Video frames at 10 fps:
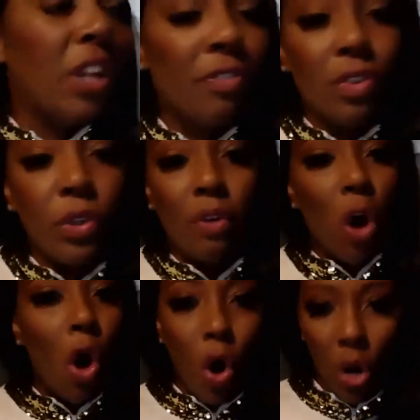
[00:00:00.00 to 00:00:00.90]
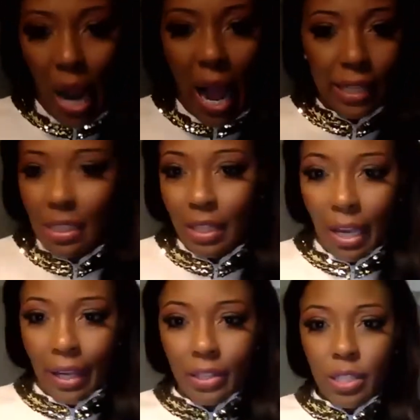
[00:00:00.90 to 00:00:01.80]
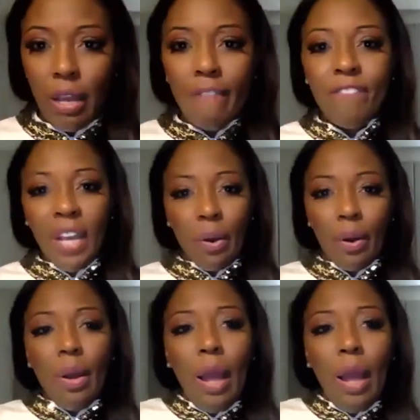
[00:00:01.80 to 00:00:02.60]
fearful of all kinds of things, fear.